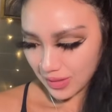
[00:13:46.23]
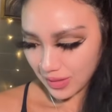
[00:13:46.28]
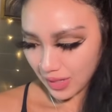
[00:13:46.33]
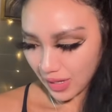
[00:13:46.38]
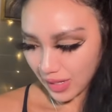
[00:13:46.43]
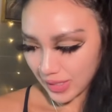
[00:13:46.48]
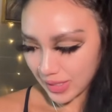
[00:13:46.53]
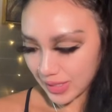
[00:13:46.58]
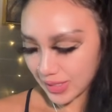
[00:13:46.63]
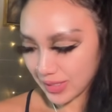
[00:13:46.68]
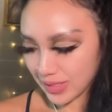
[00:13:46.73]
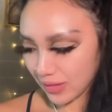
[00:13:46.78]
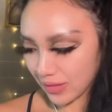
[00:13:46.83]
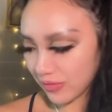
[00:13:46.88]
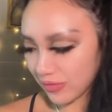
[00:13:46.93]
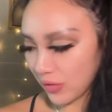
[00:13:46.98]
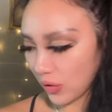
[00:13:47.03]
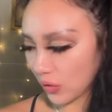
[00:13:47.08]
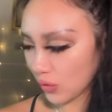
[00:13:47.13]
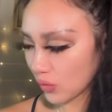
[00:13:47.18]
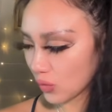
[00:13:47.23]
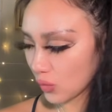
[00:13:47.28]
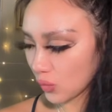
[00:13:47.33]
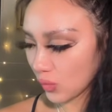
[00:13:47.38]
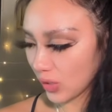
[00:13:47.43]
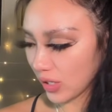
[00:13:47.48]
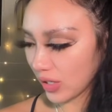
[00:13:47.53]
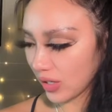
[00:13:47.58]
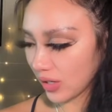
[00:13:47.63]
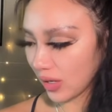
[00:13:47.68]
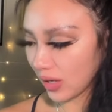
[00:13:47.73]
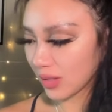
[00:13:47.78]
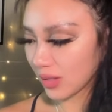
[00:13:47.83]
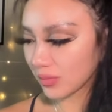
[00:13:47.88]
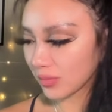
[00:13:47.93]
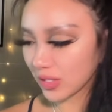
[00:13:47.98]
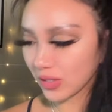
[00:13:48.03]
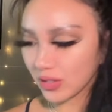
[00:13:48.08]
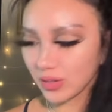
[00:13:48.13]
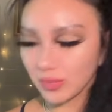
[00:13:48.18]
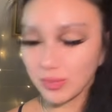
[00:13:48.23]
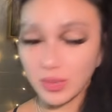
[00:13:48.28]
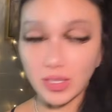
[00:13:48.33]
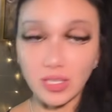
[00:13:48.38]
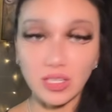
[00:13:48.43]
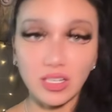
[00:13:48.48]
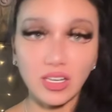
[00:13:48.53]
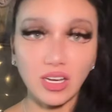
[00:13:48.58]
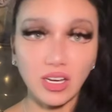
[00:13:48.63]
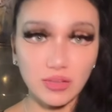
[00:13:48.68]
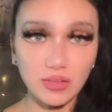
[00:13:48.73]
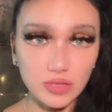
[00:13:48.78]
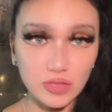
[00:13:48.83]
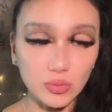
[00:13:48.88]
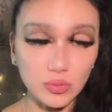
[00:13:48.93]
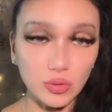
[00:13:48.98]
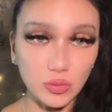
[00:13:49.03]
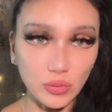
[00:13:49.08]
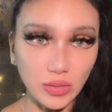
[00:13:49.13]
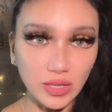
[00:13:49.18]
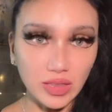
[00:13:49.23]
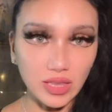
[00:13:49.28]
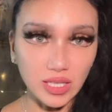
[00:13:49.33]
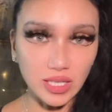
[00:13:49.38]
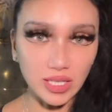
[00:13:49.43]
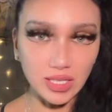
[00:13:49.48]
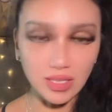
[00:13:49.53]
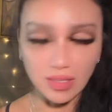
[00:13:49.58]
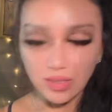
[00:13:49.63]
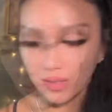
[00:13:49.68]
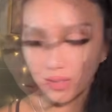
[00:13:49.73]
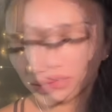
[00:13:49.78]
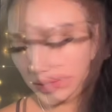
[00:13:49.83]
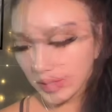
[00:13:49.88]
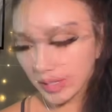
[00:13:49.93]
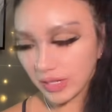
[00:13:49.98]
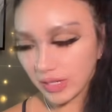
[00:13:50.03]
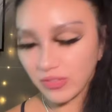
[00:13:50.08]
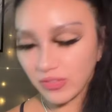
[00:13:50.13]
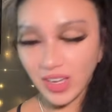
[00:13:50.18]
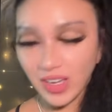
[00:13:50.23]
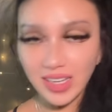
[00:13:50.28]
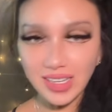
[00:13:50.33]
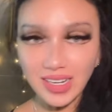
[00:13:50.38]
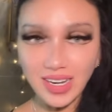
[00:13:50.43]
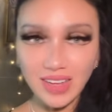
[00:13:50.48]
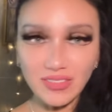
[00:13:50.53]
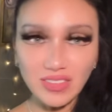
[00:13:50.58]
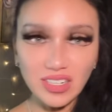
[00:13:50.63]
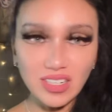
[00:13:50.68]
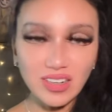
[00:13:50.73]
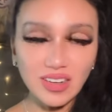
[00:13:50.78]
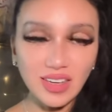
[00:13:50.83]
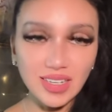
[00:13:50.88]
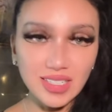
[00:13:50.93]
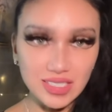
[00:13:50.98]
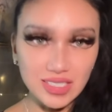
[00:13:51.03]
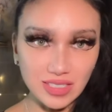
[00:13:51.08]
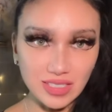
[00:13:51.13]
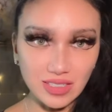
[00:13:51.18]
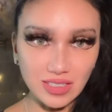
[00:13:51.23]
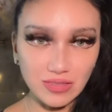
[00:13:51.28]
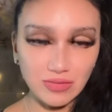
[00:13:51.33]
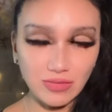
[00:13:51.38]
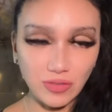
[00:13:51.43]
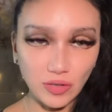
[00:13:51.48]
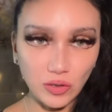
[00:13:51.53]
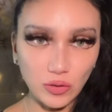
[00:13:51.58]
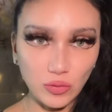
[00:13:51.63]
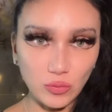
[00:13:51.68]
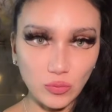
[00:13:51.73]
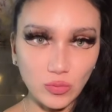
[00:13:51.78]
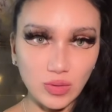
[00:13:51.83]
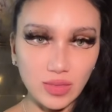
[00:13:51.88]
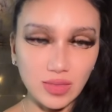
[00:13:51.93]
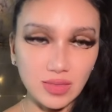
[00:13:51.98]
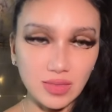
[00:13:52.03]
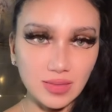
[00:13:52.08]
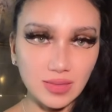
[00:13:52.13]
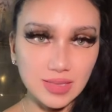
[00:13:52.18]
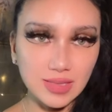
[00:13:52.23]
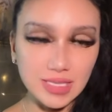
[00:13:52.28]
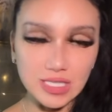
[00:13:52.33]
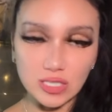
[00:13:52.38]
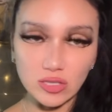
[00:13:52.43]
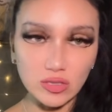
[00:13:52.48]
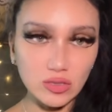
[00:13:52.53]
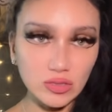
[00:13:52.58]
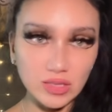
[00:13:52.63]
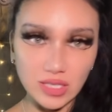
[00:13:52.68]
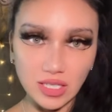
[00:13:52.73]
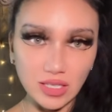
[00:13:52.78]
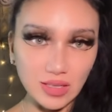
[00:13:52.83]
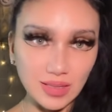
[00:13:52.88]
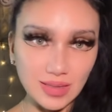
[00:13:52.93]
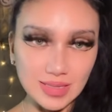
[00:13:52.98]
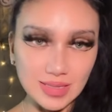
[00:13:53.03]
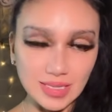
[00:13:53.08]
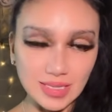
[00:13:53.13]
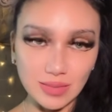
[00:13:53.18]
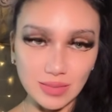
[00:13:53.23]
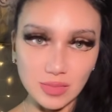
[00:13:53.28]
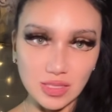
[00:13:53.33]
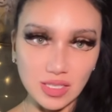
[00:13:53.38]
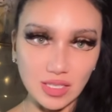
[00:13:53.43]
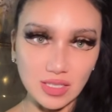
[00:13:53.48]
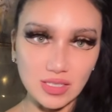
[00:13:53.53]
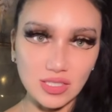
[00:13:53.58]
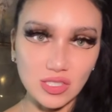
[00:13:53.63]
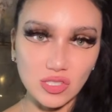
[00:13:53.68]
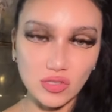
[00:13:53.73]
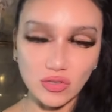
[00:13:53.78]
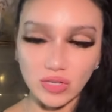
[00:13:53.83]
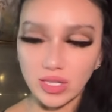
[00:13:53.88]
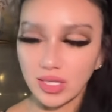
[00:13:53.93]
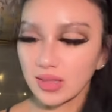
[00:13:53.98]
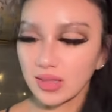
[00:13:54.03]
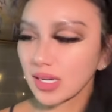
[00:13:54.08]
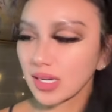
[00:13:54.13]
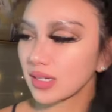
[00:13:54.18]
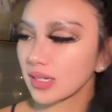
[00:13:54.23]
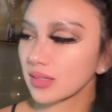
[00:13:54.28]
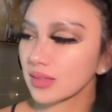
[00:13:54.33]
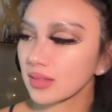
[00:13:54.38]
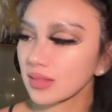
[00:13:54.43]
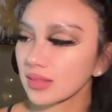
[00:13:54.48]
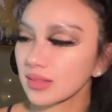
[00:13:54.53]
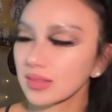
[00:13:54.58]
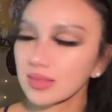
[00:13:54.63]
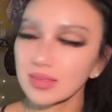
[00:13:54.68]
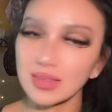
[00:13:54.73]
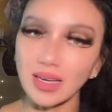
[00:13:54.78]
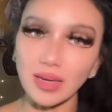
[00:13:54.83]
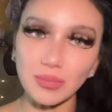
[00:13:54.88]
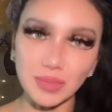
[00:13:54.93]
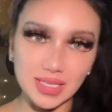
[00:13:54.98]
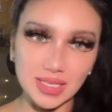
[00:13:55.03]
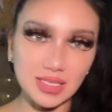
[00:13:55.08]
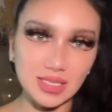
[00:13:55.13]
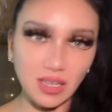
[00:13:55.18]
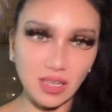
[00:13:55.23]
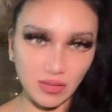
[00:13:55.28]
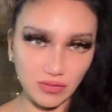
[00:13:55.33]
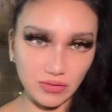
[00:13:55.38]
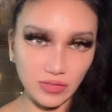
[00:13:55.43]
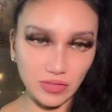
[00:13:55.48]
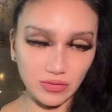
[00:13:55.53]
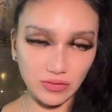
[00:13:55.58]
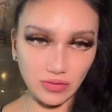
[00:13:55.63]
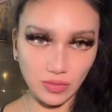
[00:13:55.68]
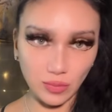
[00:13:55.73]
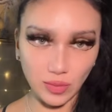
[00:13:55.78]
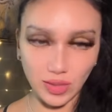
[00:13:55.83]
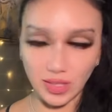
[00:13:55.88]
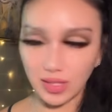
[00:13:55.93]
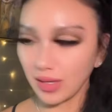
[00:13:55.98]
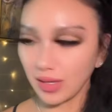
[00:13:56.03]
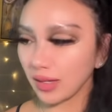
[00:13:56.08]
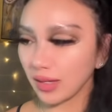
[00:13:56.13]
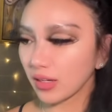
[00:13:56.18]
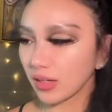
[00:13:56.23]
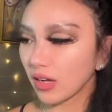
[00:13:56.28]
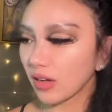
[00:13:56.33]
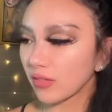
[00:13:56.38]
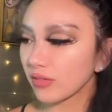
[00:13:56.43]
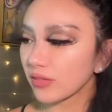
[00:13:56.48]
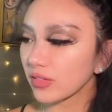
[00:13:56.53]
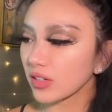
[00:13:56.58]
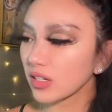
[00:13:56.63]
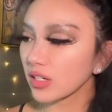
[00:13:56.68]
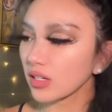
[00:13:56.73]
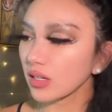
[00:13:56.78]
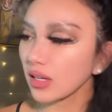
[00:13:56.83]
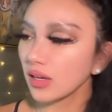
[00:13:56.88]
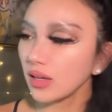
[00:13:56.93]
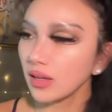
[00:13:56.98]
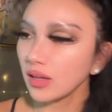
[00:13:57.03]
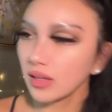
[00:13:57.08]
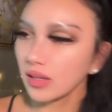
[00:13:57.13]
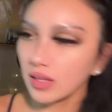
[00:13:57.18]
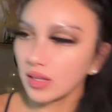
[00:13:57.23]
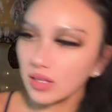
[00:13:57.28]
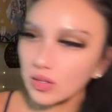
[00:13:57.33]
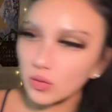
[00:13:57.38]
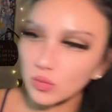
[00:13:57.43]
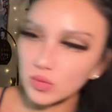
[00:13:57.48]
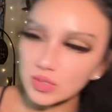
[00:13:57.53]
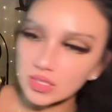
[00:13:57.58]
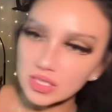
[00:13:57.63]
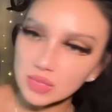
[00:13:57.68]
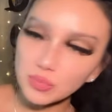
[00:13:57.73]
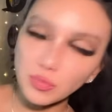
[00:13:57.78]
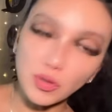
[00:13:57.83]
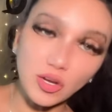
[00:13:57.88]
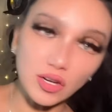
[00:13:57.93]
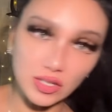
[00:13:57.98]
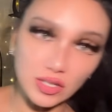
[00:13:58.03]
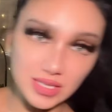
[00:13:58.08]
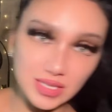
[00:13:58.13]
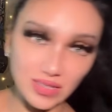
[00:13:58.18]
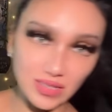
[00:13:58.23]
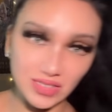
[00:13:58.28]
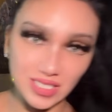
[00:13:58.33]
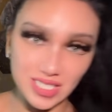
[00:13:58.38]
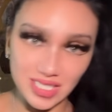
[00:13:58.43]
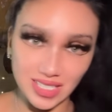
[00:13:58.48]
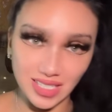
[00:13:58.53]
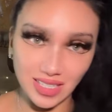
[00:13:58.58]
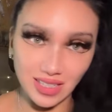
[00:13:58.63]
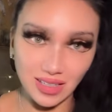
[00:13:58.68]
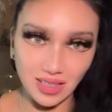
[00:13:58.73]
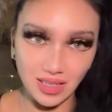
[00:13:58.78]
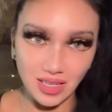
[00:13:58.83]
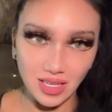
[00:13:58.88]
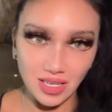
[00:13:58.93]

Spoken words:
I need a phone where I'm going to be comfortable with it. And if I can have a lighter phone with still nearly the same size screen, that means comfort for me, and comfort equals productivity.